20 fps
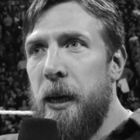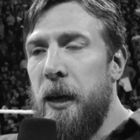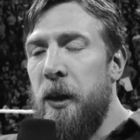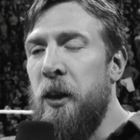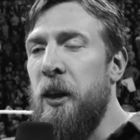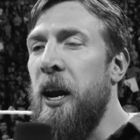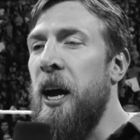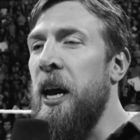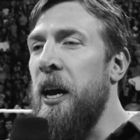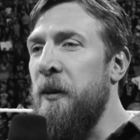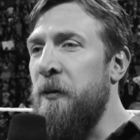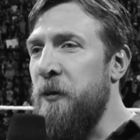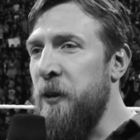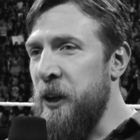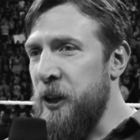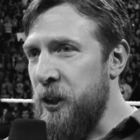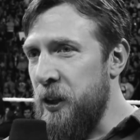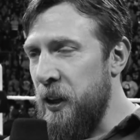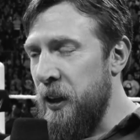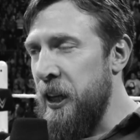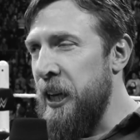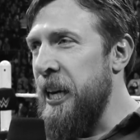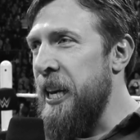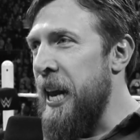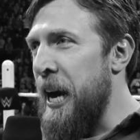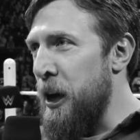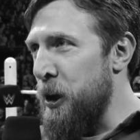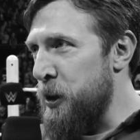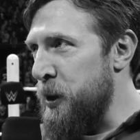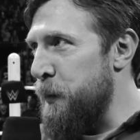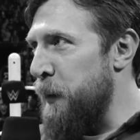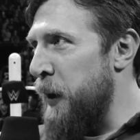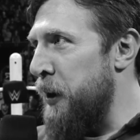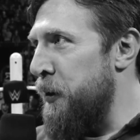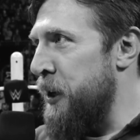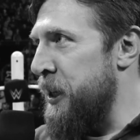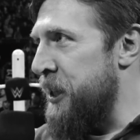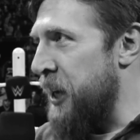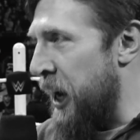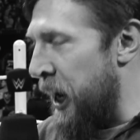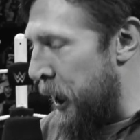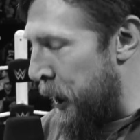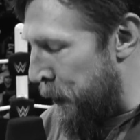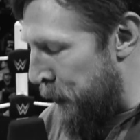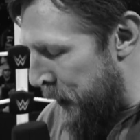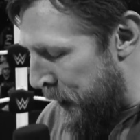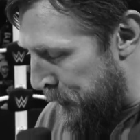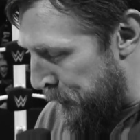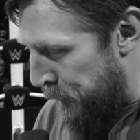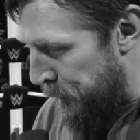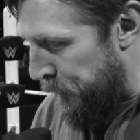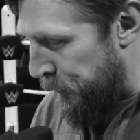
That I officially announce my retirement.